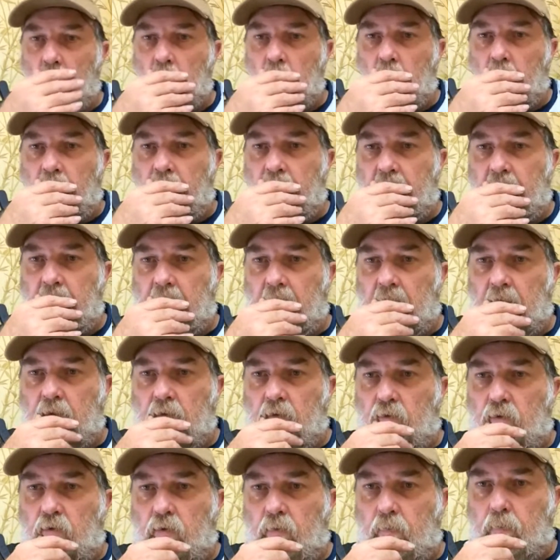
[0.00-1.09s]
I think
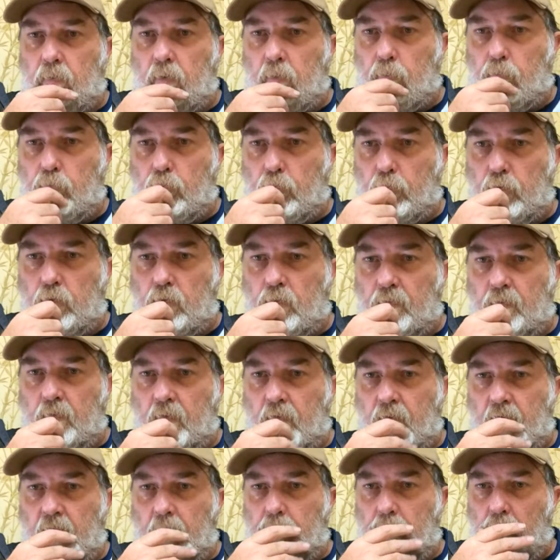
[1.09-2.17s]
England could improve
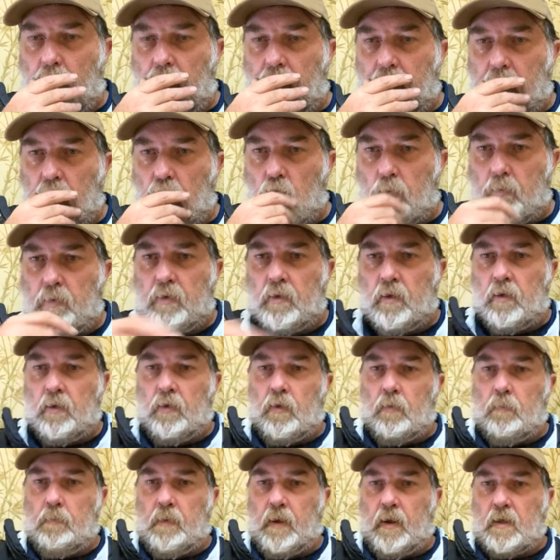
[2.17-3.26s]
their bowling, Norman,
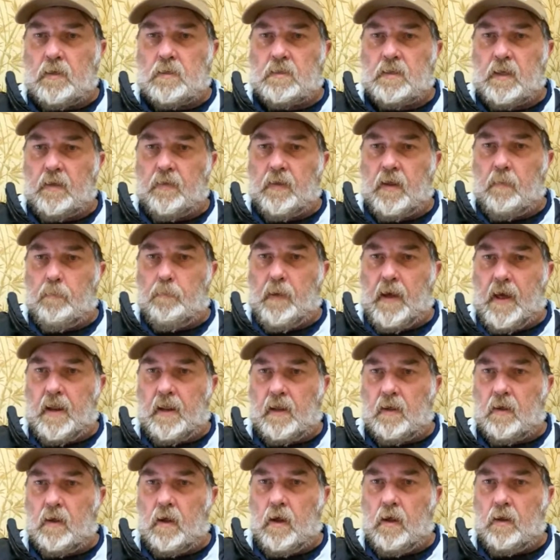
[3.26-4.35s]
but I see their
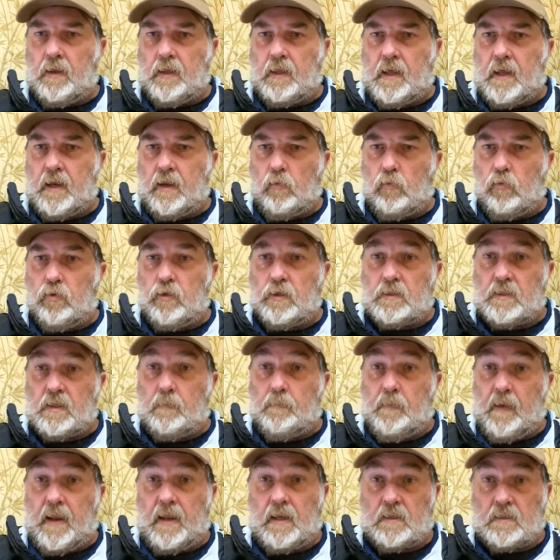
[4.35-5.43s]
batting only getting worse. Their
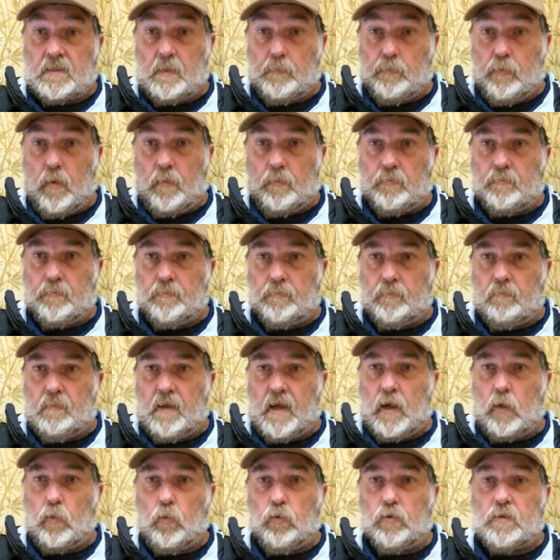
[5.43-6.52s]
batting's the problem.
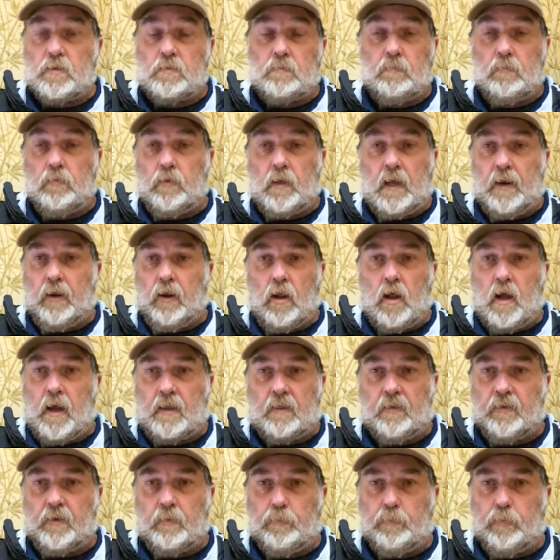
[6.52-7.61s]
Mark Wood's
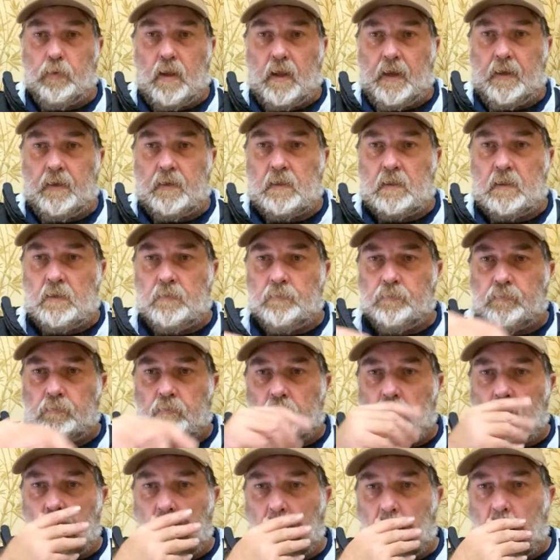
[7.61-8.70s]
unlikely to play.
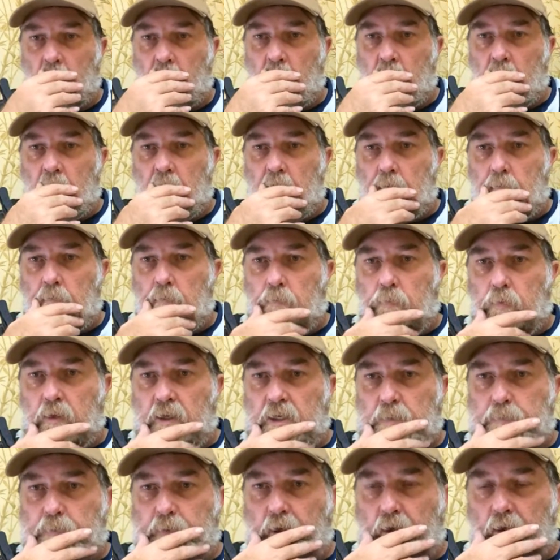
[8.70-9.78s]

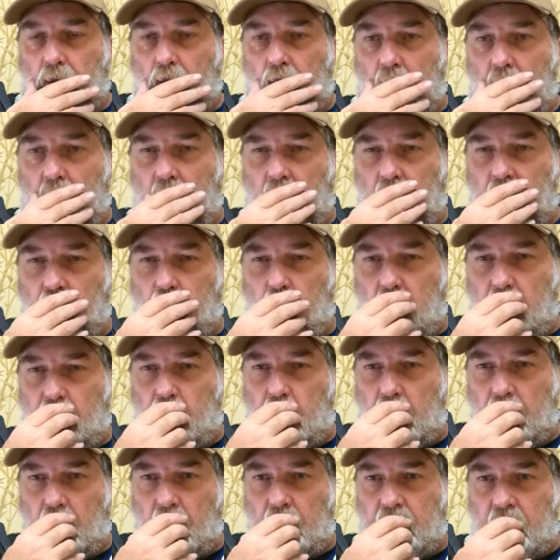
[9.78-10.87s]
Please be online on
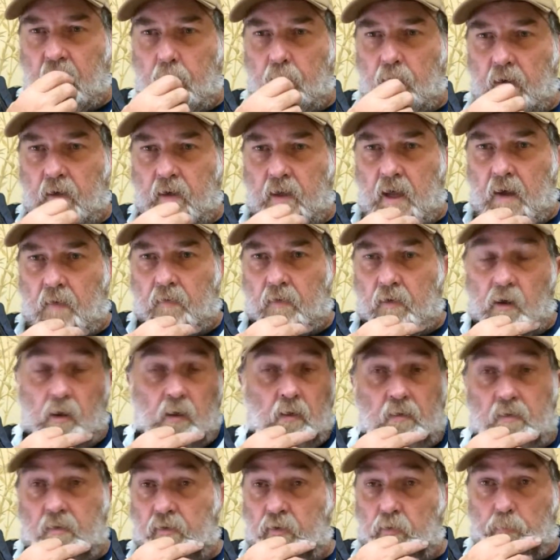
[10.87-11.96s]
24th October and cover. Oh,
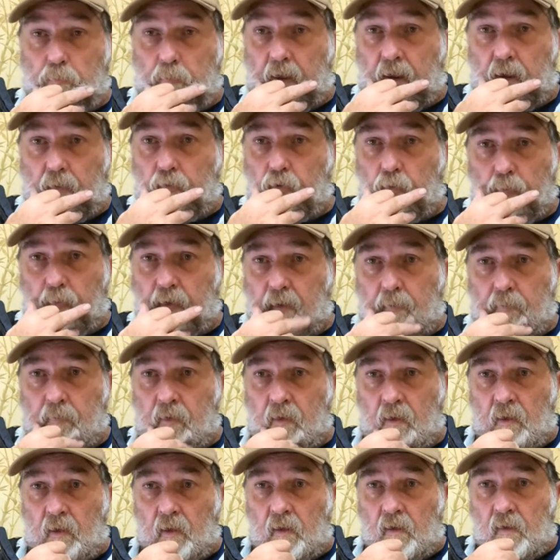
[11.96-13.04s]
you better will be.
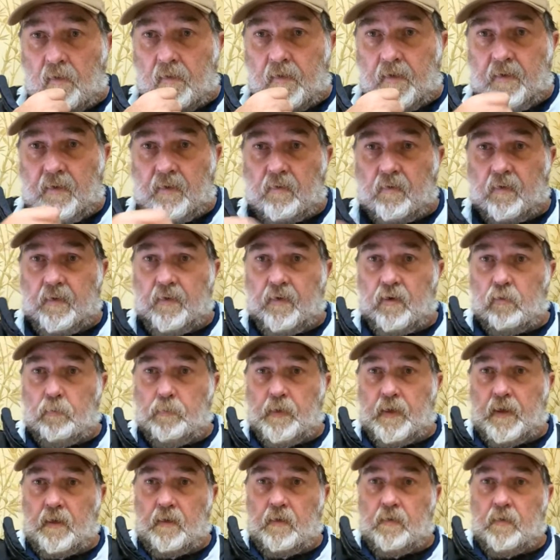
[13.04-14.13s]
It'll
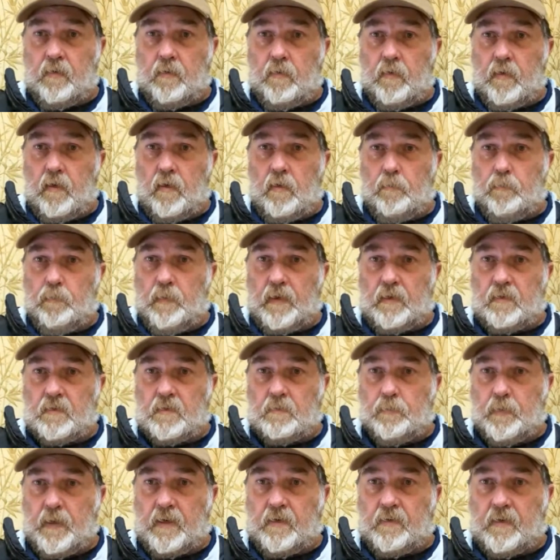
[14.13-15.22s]
be a
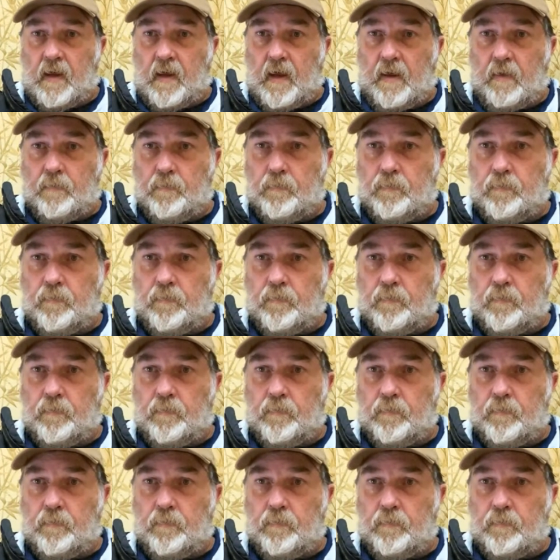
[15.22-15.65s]
big day.